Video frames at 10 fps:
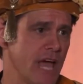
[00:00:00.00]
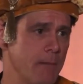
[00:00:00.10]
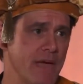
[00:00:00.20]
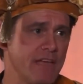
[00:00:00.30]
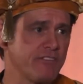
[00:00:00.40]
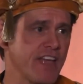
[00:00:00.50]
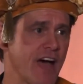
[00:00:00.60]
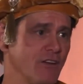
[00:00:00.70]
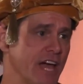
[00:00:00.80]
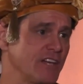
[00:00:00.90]
That may
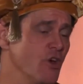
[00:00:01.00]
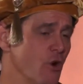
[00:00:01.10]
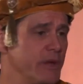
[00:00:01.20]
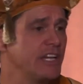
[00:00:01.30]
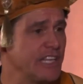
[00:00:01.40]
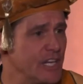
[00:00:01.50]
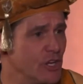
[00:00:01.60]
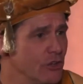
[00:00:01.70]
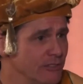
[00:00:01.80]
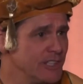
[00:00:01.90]
sound like no big
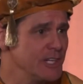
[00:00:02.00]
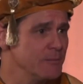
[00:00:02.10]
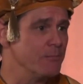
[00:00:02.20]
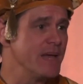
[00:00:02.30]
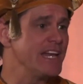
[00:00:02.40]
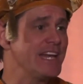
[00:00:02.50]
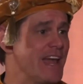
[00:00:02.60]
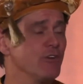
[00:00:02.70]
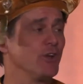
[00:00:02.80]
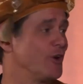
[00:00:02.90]
deal, but many
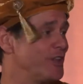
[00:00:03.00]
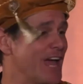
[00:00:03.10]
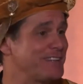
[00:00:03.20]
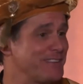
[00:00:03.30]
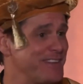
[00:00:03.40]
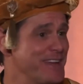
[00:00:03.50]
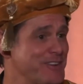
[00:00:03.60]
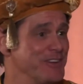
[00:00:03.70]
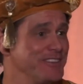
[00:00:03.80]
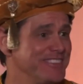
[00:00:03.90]
never learn that
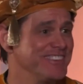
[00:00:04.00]
distinction.